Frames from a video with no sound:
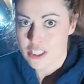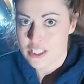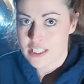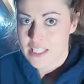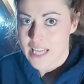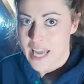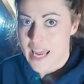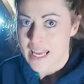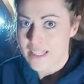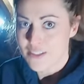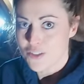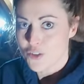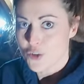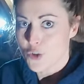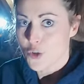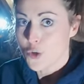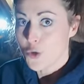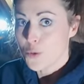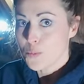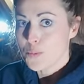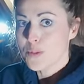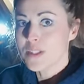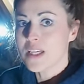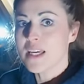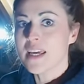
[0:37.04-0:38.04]
to get
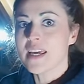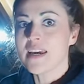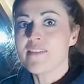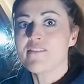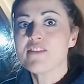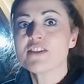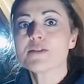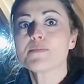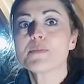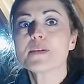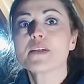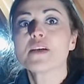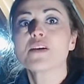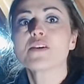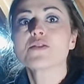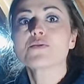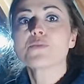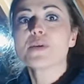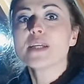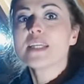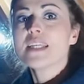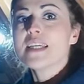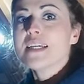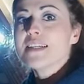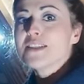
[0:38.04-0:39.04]
up to here is
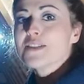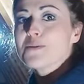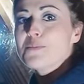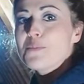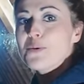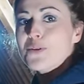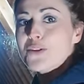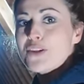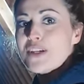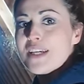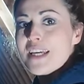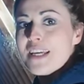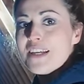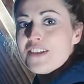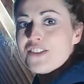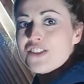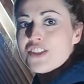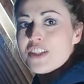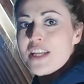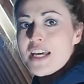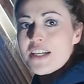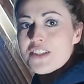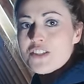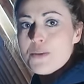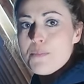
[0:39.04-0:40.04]
because we need to put the
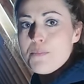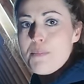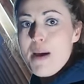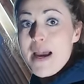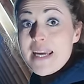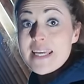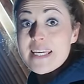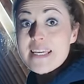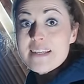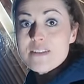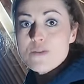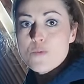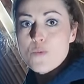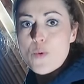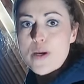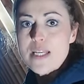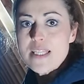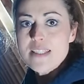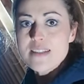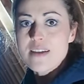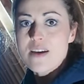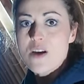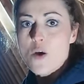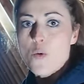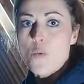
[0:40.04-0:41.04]
insulation back. It's
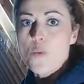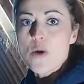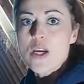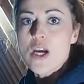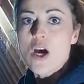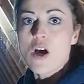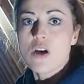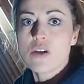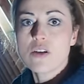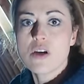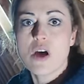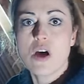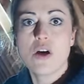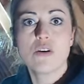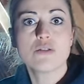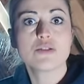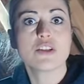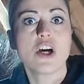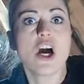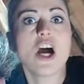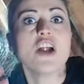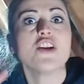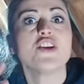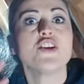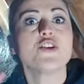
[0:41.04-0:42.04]
winter, we are
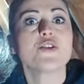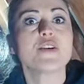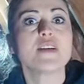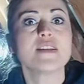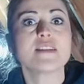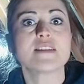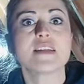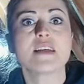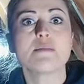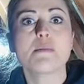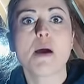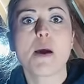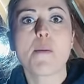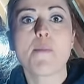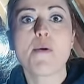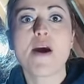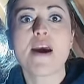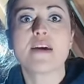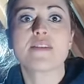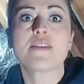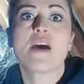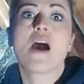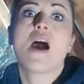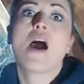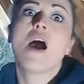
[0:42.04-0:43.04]
cold, and you can see my
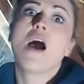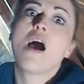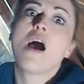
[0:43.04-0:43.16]
breath.